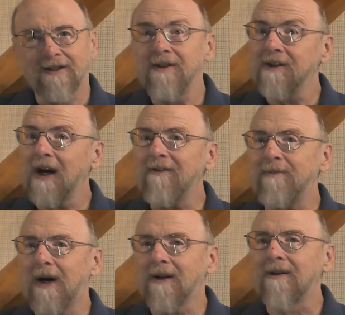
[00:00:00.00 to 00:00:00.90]
tough
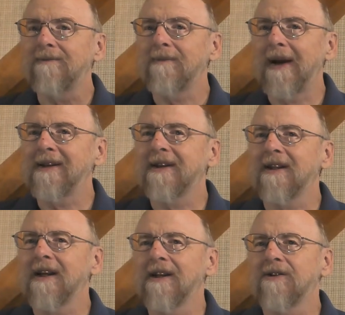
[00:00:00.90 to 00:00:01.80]
model.
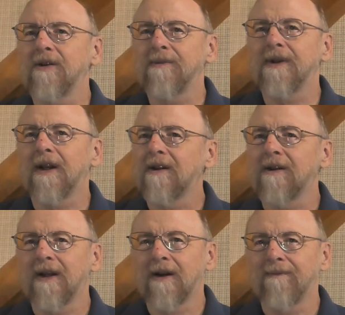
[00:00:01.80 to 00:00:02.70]
Basically, it assumes that
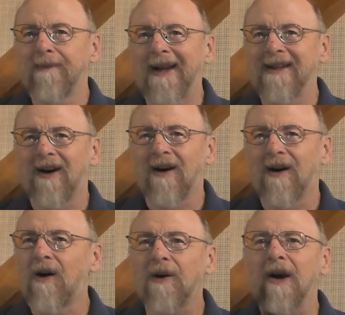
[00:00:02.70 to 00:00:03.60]

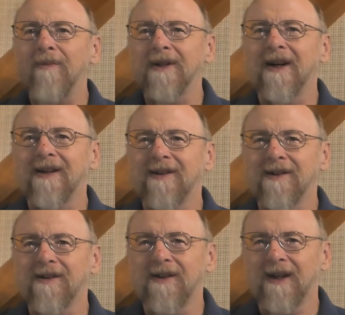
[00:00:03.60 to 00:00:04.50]
all government does
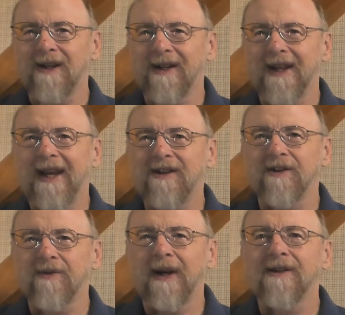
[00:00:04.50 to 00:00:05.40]
is engage in
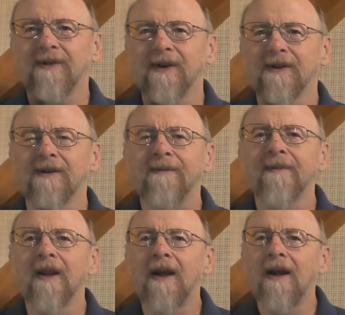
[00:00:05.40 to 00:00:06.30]
transfers.
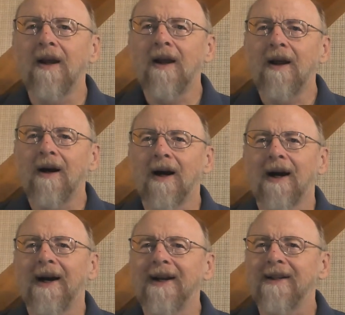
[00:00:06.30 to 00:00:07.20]

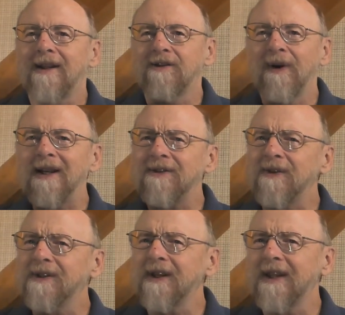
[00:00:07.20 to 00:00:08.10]
And the
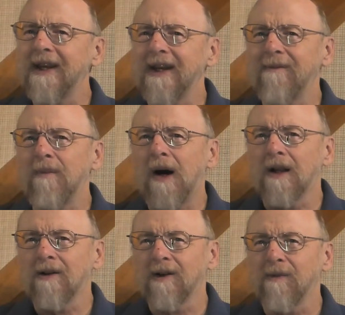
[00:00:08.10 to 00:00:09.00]
transfers that they
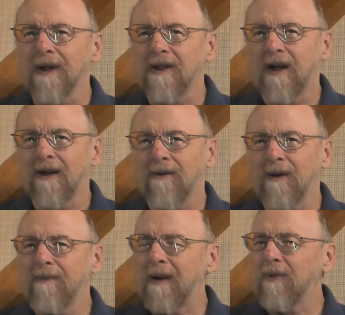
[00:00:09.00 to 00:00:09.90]
model are
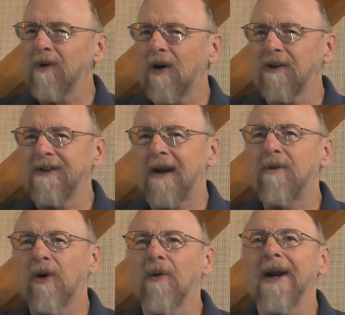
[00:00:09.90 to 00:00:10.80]
what people call
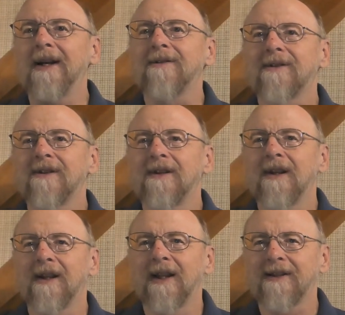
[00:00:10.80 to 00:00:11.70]
demogrants.
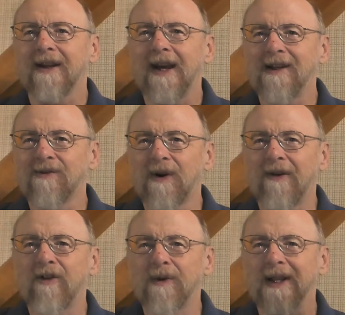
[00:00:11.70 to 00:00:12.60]
That's a case where
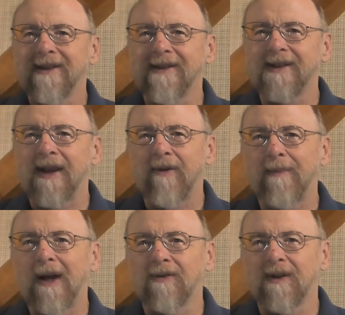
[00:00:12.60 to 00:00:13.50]
everyone gets the same
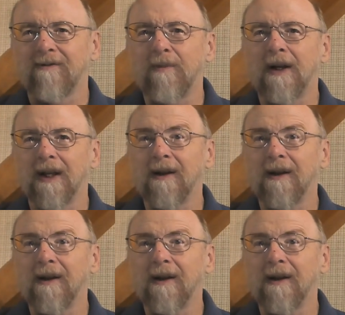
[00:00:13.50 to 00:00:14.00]
amount of money.